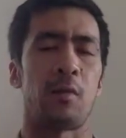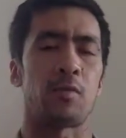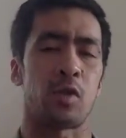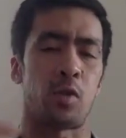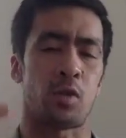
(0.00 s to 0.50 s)

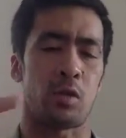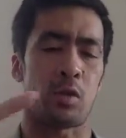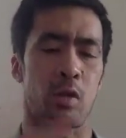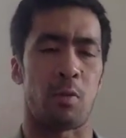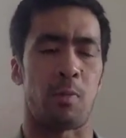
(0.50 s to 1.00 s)
So you want
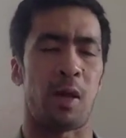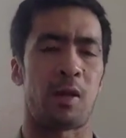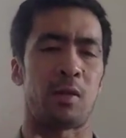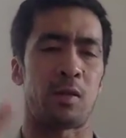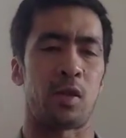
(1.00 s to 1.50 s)
the
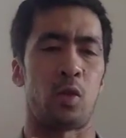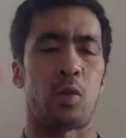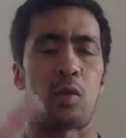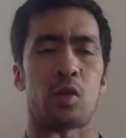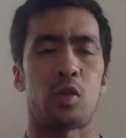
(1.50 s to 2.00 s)
balance, you
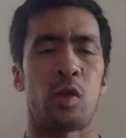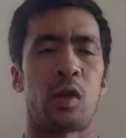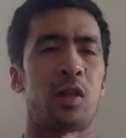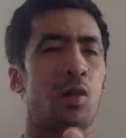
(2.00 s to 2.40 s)
want the strength,